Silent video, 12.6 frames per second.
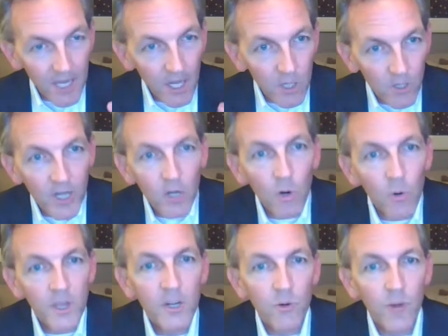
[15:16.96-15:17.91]
Clinical
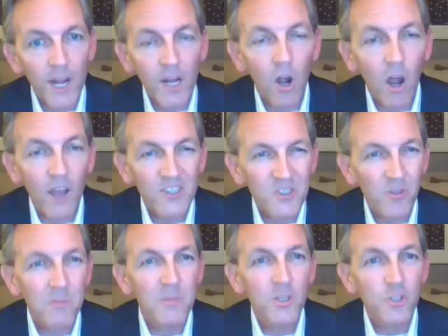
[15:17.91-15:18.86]
indirect costs are
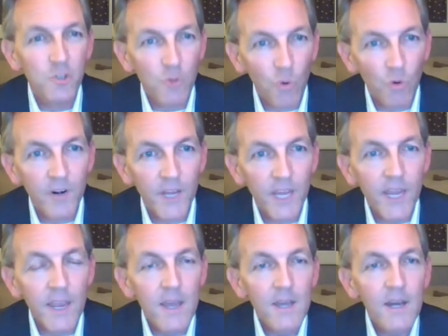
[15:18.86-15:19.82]
the
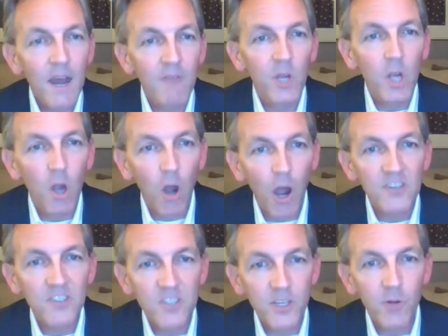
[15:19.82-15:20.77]
majority of the
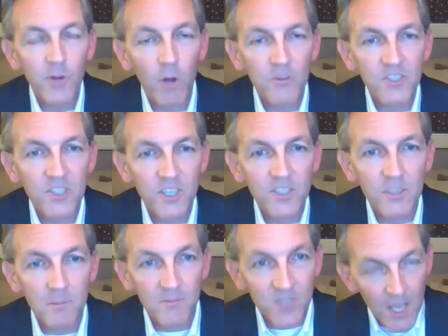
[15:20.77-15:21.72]
cost in your health
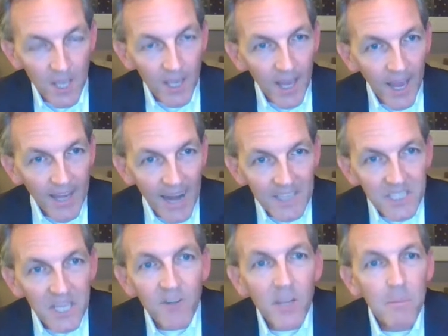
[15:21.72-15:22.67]
systems. And
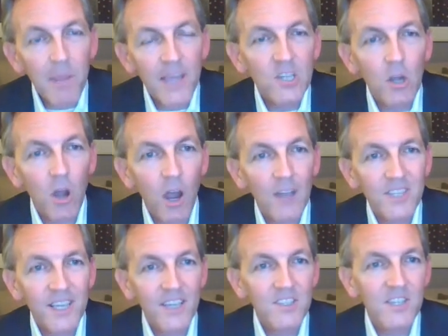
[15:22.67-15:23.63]
activity-based
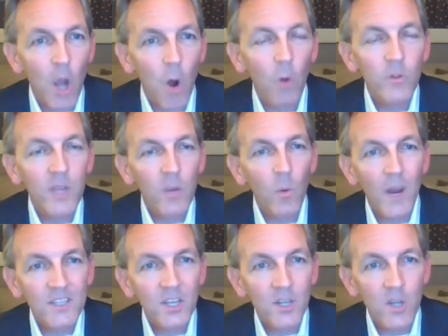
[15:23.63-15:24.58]
costing is the only way
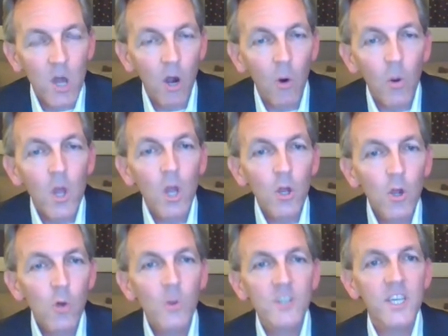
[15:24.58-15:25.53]
to know
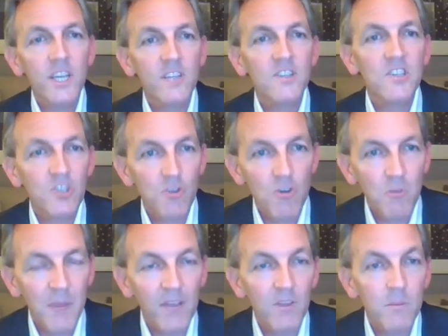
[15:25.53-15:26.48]
who is
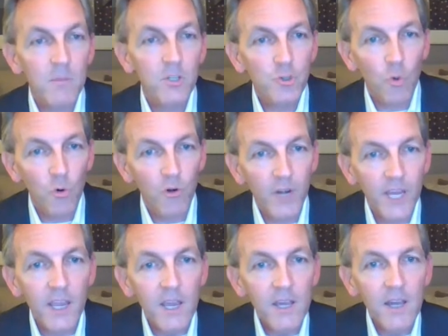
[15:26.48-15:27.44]
consuming the
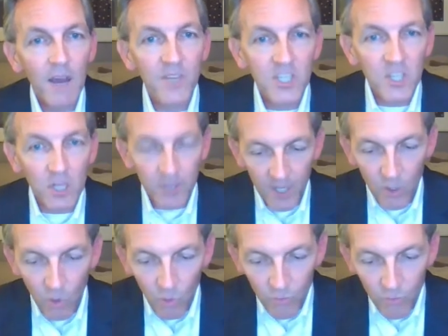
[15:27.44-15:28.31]
majority of these clinical